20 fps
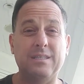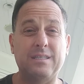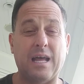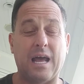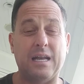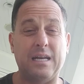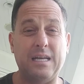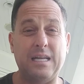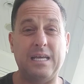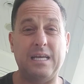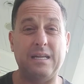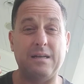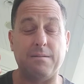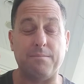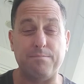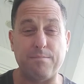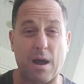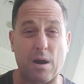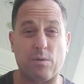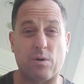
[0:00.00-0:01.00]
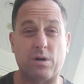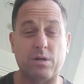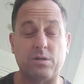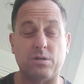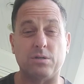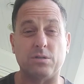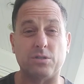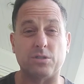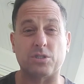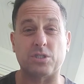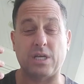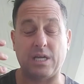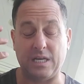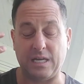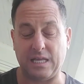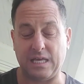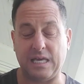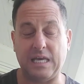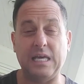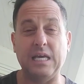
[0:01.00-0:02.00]
that need miracles
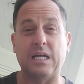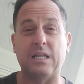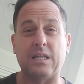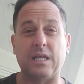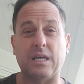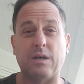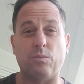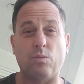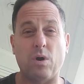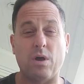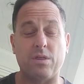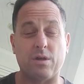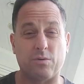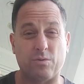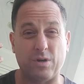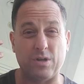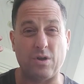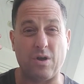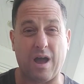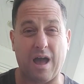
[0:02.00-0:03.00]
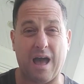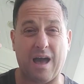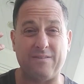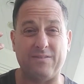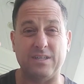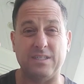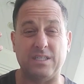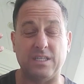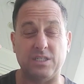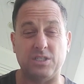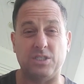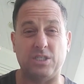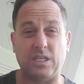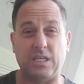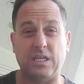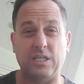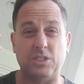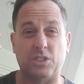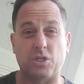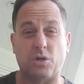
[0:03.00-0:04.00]
in healing, whether you have a
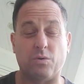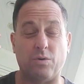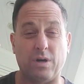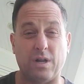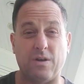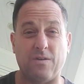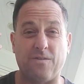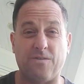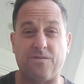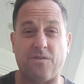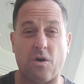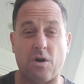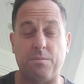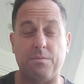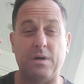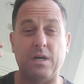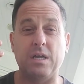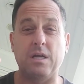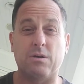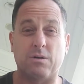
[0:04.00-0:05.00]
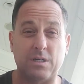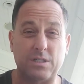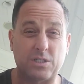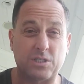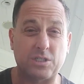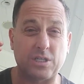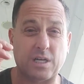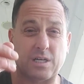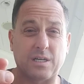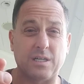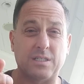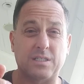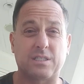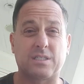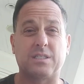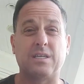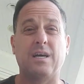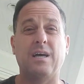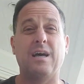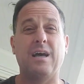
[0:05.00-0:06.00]
disease or an infirmity or a
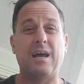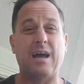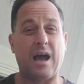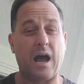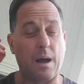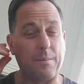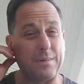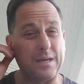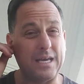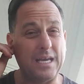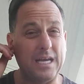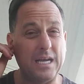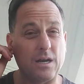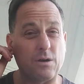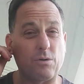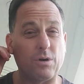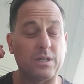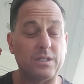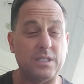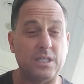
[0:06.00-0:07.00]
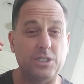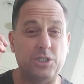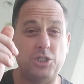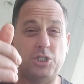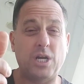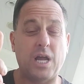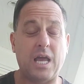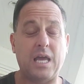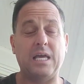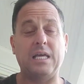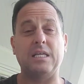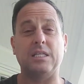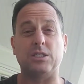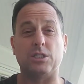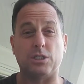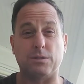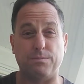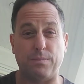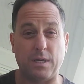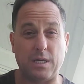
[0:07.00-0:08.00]
sickness. I'm hearing the
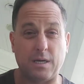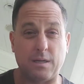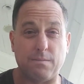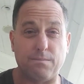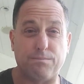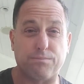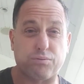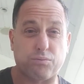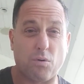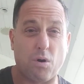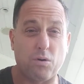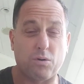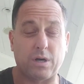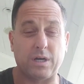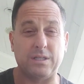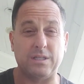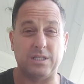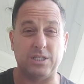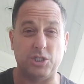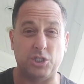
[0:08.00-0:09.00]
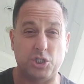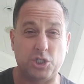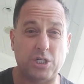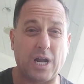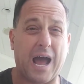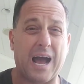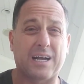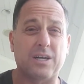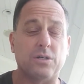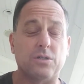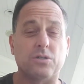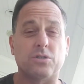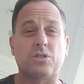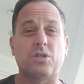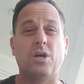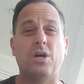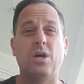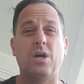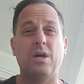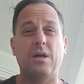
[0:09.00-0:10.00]
chains being broken, the shackles.